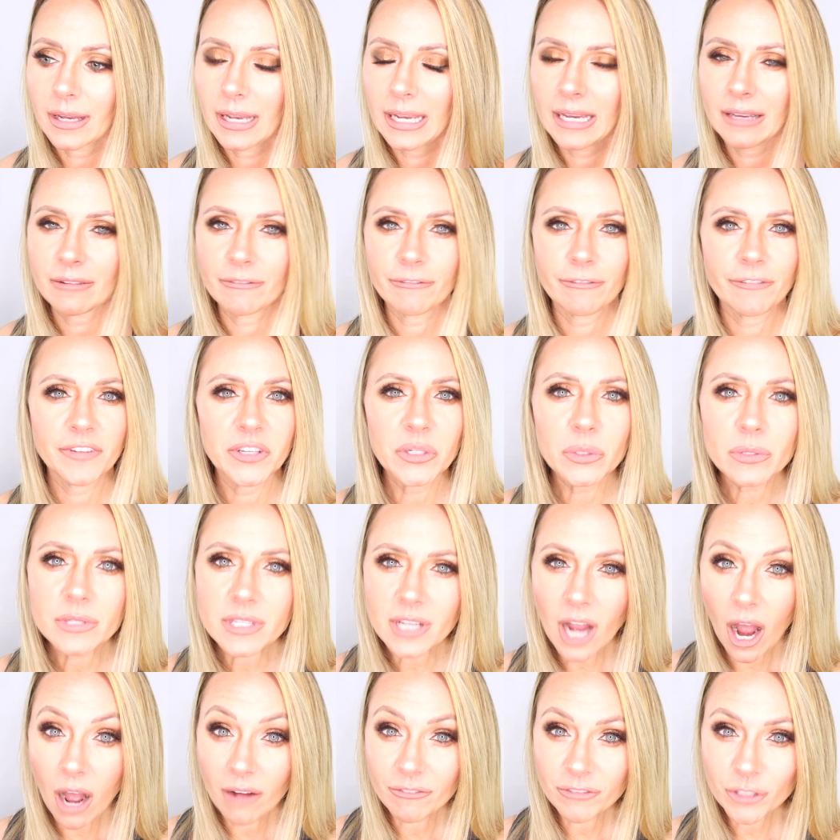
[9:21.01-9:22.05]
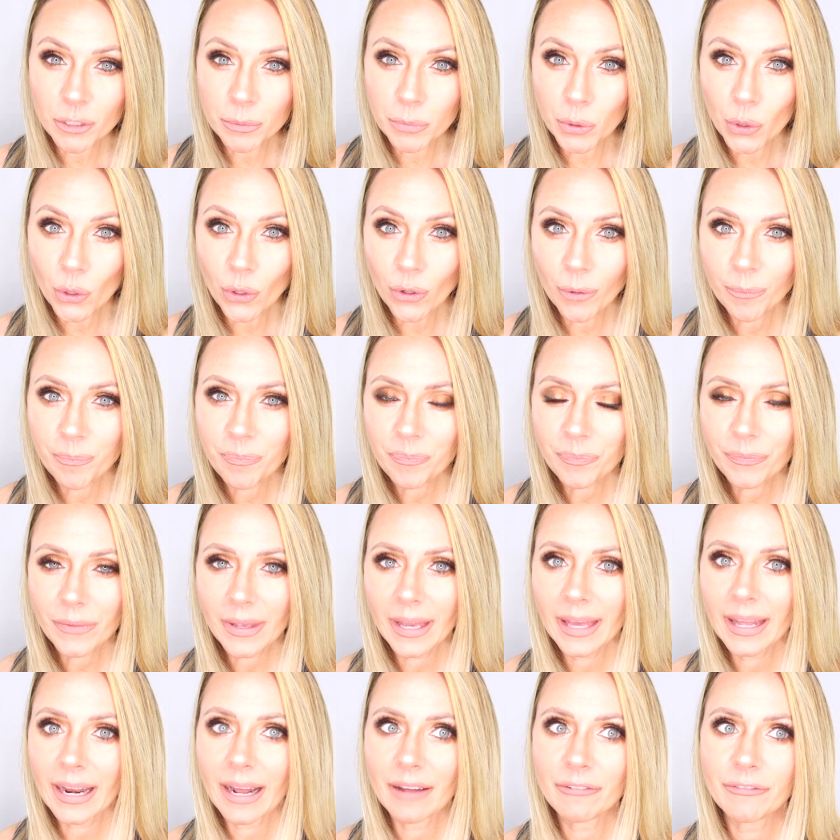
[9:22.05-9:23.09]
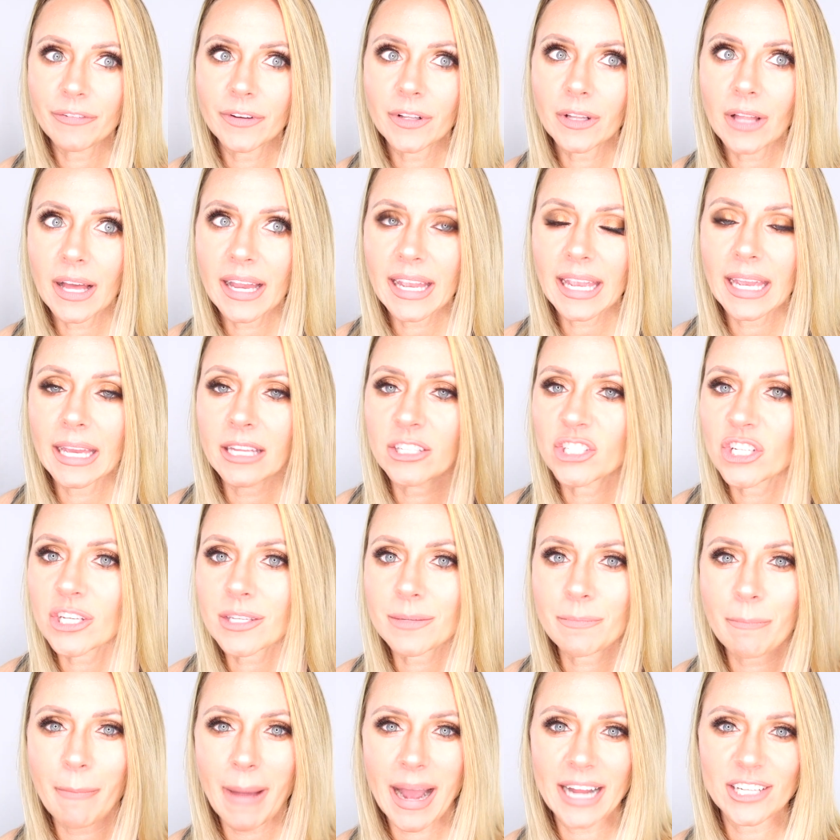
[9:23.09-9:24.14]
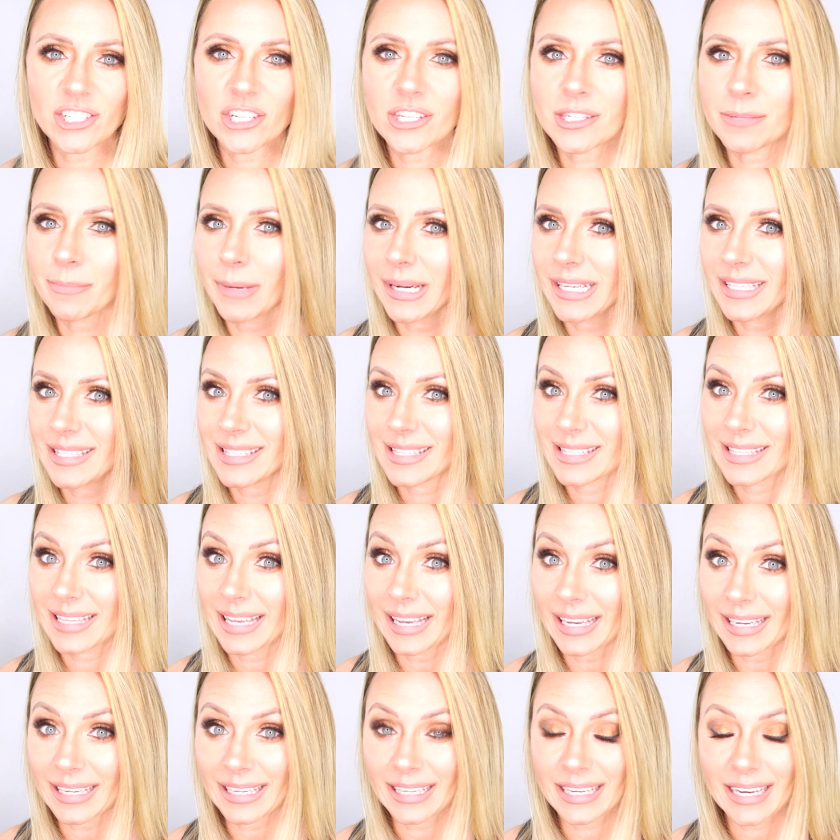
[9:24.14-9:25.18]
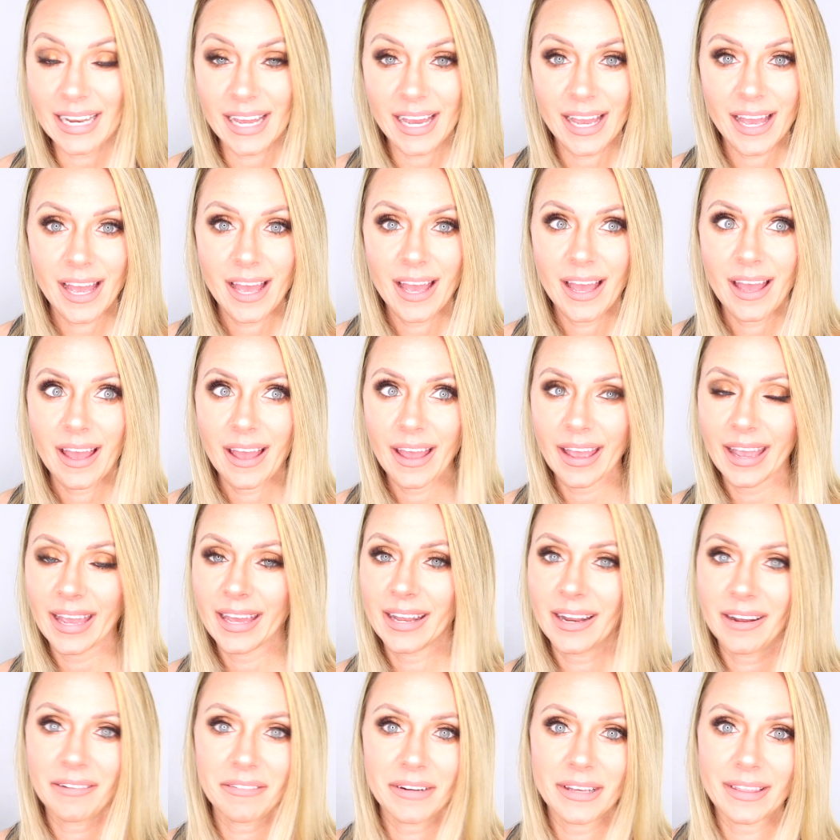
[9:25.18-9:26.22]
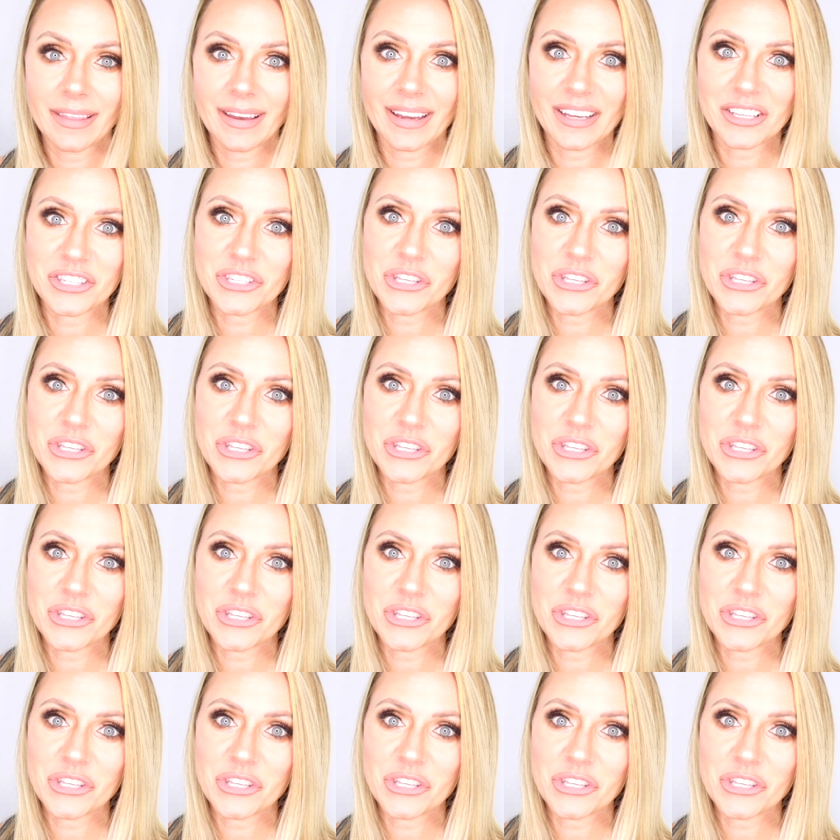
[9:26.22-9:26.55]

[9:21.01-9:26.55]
It feels comfortable. And I feel like it just matches my skin and everything.